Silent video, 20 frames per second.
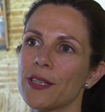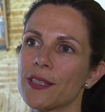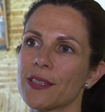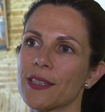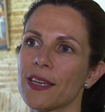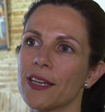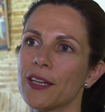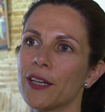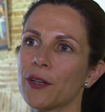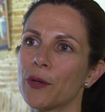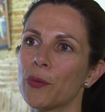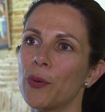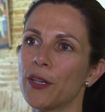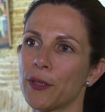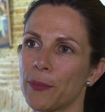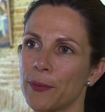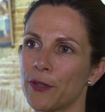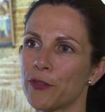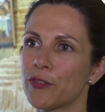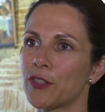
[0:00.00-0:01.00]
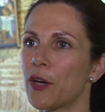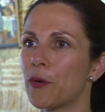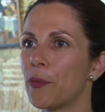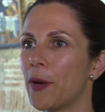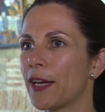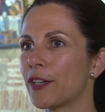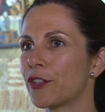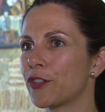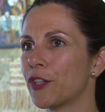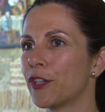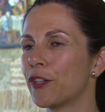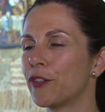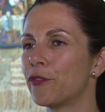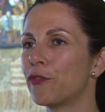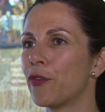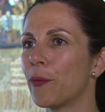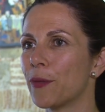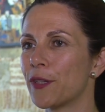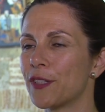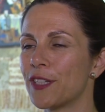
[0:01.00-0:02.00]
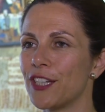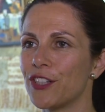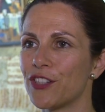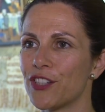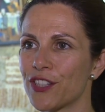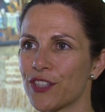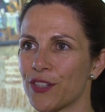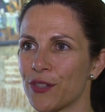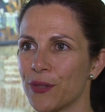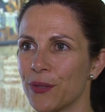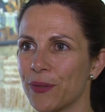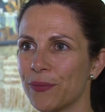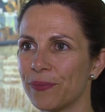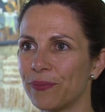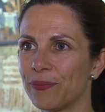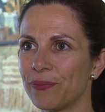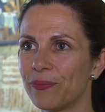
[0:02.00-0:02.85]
is there quite a bit of direction from the teachers too?